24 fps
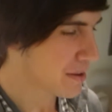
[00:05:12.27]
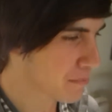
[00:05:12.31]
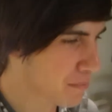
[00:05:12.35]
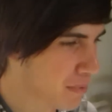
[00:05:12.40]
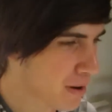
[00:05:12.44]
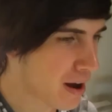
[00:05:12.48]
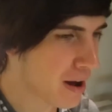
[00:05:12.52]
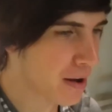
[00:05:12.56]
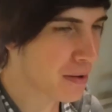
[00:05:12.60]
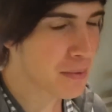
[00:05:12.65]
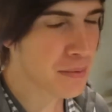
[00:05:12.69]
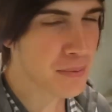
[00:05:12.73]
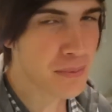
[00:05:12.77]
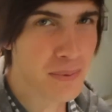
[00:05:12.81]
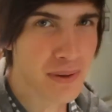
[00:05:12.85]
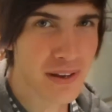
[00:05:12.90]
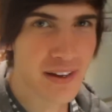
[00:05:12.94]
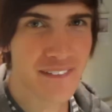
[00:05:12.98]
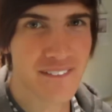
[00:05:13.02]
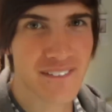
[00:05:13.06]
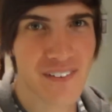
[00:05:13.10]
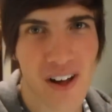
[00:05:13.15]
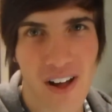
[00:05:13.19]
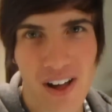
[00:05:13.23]

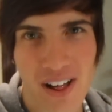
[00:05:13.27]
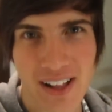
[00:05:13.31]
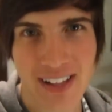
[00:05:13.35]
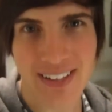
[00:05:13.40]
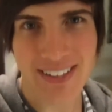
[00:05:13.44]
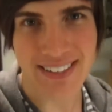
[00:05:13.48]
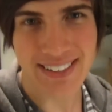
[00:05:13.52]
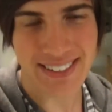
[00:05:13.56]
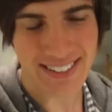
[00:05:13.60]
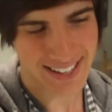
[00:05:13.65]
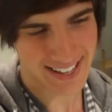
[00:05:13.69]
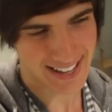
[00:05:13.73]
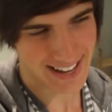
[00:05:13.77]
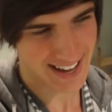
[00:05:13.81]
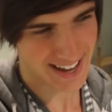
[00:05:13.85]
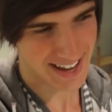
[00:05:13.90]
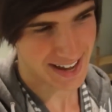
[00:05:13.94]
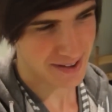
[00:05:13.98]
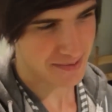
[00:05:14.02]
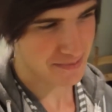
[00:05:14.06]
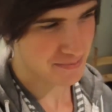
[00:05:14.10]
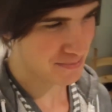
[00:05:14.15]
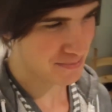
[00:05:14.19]
probably fall asleep.